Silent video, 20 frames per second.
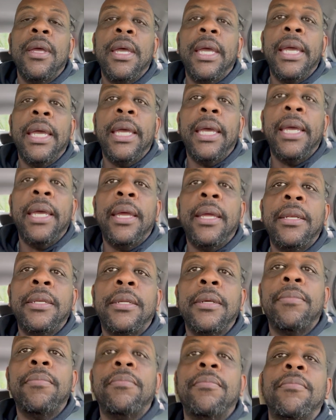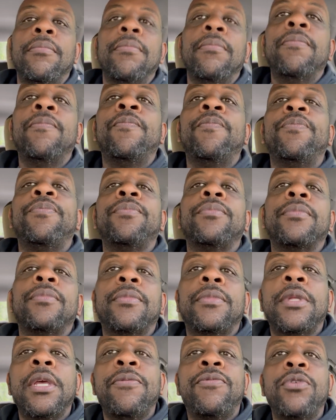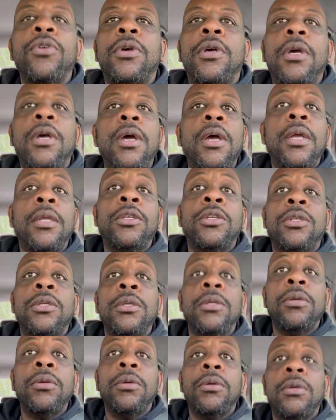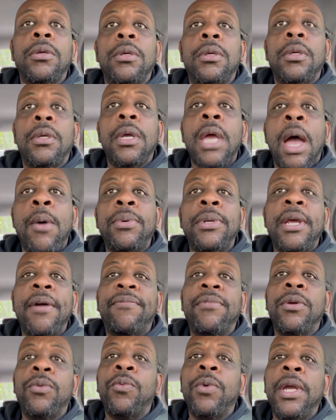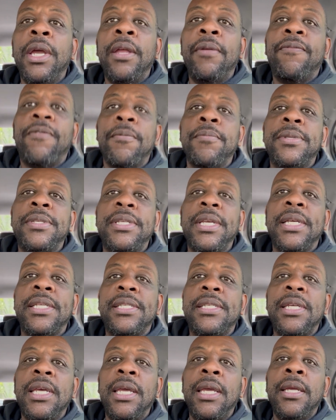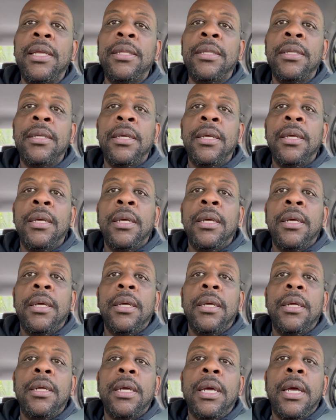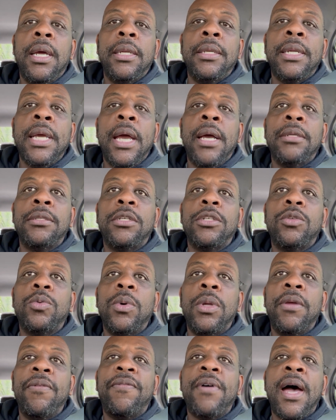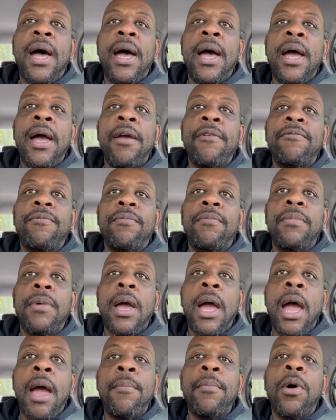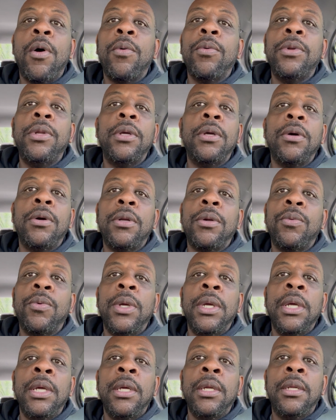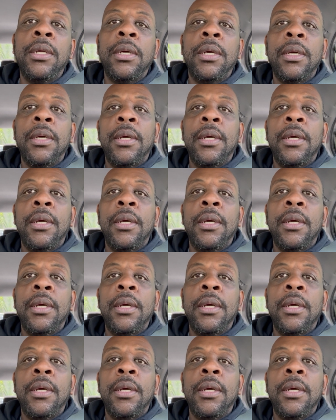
And if you could, I would definitely read from 16 down to 25. I'm only going to read